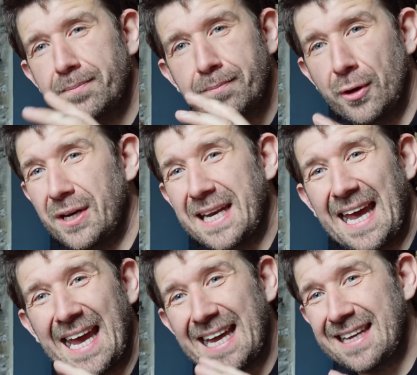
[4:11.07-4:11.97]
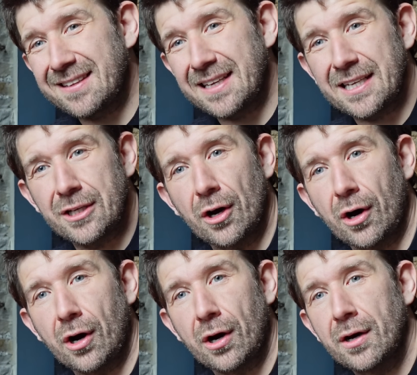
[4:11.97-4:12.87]
burning anything in
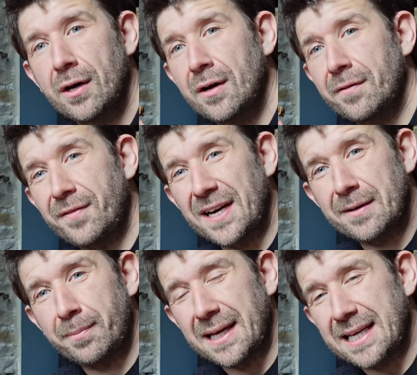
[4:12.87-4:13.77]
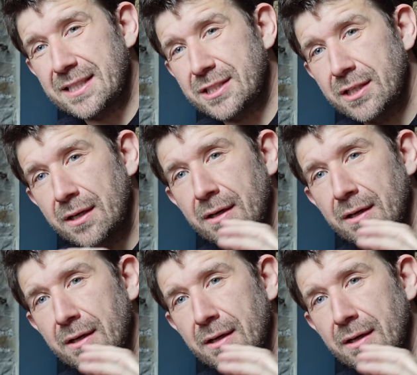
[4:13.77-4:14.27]
your fireplace,